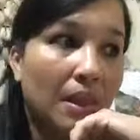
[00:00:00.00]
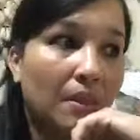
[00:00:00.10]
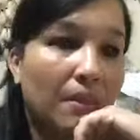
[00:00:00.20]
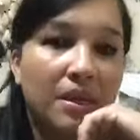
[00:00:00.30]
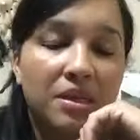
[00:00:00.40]

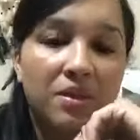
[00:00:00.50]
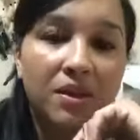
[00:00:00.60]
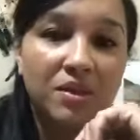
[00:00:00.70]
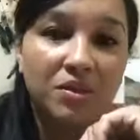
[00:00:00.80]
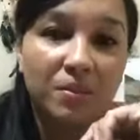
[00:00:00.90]
it's
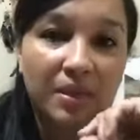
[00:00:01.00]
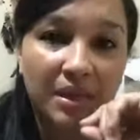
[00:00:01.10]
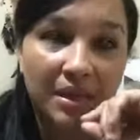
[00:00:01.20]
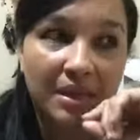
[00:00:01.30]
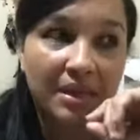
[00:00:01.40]
going to
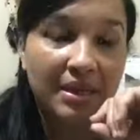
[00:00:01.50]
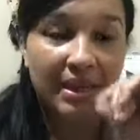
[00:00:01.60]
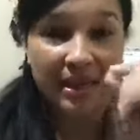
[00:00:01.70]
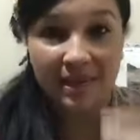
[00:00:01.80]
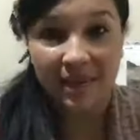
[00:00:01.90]
be
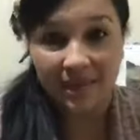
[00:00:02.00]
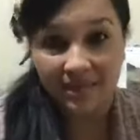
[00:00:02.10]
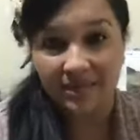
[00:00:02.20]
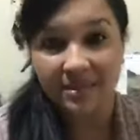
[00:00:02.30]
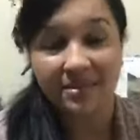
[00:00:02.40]

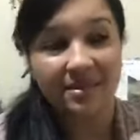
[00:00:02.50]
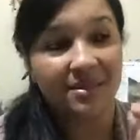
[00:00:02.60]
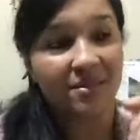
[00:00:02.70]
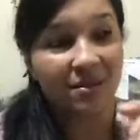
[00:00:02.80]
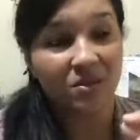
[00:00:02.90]
enlightening, it's
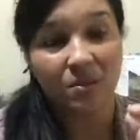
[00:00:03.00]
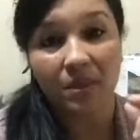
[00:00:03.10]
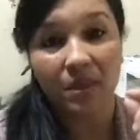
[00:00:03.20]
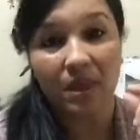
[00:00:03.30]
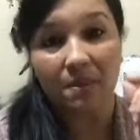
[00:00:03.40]
going to
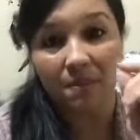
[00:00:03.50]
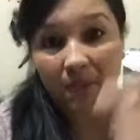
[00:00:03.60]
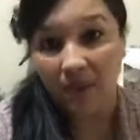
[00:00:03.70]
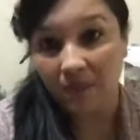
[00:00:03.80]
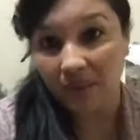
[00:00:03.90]
be
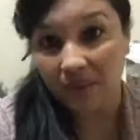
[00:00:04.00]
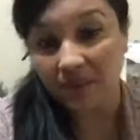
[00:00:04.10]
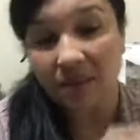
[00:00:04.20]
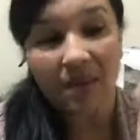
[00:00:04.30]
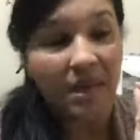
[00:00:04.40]

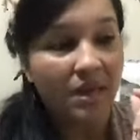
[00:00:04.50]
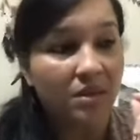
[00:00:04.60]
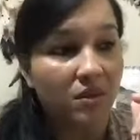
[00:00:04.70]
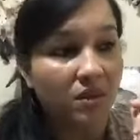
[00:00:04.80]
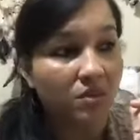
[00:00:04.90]
empowering, it's
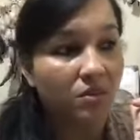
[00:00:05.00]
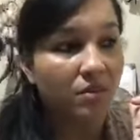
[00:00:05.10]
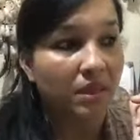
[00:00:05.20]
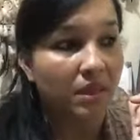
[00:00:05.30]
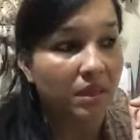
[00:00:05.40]
going to
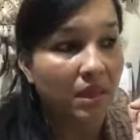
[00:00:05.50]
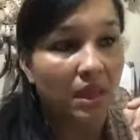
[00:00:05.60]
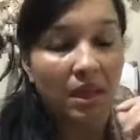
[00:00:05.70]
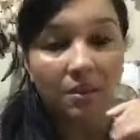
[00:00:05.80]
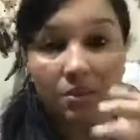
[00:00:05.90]
be
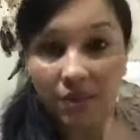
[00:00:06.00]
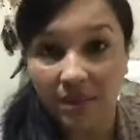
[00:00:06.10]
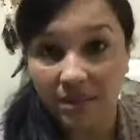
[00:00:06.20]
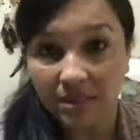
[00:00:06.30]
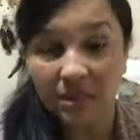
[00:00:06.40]

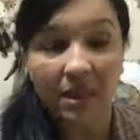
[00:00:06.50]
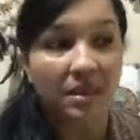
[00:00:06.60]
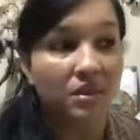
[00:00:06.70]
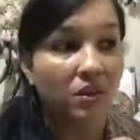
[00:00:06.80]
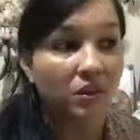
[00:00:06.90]
embracing, and
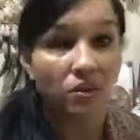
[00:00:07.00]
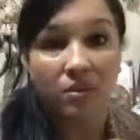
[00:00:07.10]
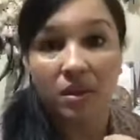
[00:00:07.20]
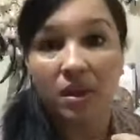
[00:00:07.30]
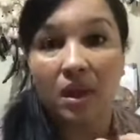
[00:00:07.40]
it's going to
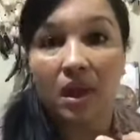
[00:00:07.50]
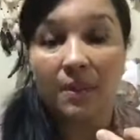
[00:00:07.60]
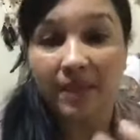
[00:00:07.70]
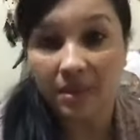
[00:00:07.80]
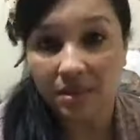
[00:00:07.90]
be
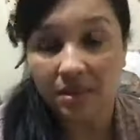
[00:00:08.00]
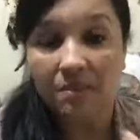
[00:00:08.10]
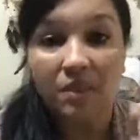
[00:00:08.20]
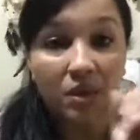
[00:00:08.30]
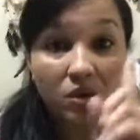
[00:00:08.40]
amazing
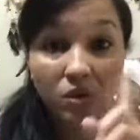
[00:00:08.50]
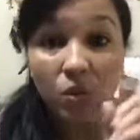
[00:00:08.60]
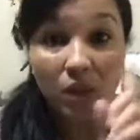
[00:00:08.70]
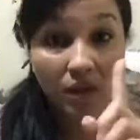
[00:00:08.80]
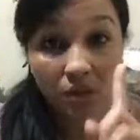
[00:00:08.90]
because
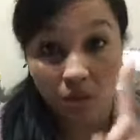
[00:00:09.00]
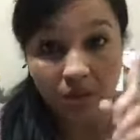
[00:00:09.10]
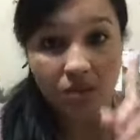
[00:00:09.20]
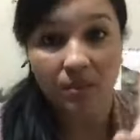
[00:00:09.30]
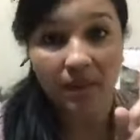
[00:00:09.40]
we are
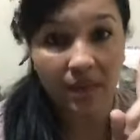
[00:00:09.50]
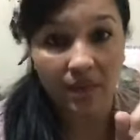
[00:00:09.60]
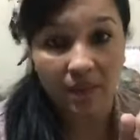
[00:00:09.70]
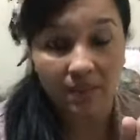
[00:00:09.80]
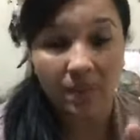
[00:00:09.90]
going to make it
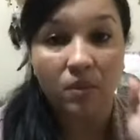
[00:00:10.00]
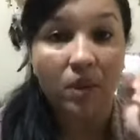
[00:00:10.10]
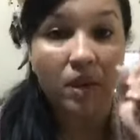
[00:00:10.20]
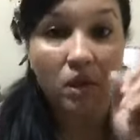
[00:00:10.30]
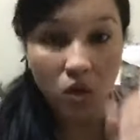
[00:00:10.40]
happen. We
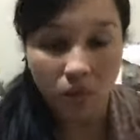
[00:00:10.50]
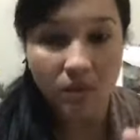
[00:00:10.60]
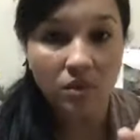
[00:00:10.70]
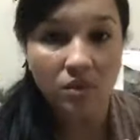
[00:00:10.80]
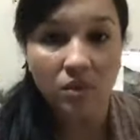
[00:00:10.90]
are going
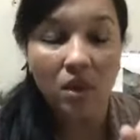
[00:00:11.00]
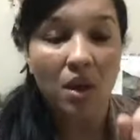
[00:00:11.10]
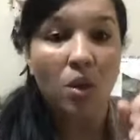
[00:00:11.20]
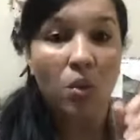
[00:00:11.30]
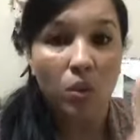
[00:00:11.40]
to
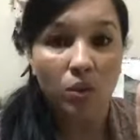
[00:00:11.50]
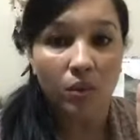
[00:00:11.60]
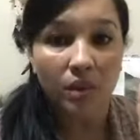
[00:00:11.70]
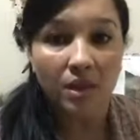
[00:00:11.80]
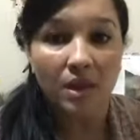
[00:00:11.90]
work
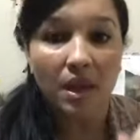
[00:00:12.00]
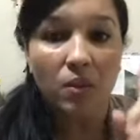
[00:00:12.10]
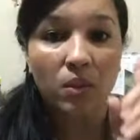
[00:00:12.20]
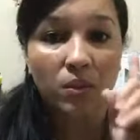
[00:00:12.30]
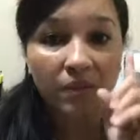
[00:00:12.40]
with it, and
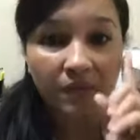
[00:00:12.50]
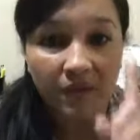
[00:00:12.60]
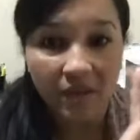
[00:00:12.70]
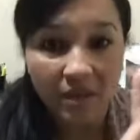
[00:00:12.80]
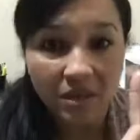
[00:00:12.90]
when we
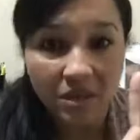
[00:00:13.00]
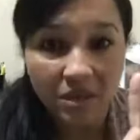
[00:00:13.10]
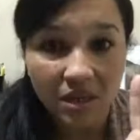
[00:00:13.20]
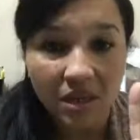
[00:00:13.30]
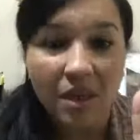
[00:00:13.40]
finish,
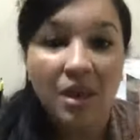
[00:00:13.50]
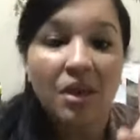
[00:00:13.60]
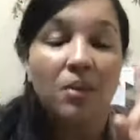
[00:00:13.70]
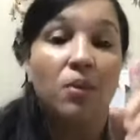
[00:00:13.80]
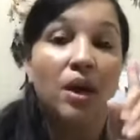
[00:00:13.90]

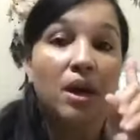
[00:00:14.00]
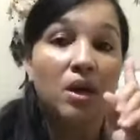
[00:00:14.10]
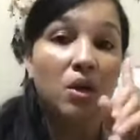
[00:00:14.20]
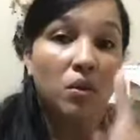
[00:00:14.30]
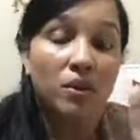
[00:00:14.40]
we are
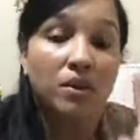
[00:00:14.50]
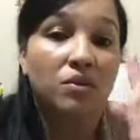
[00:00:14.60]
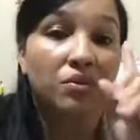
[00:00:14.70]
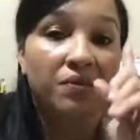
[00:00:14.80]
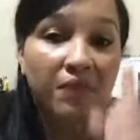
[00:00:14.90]
going
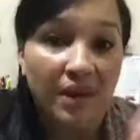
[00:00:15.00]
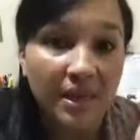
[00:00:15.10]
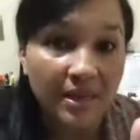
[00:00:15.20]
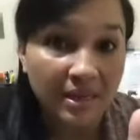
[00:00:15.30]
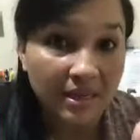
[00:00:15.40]
to
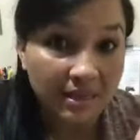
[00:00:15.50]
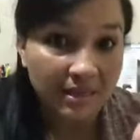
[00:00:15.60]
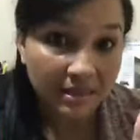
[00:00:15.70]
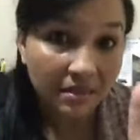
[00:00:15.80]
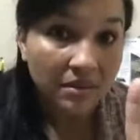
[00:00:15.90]
finally,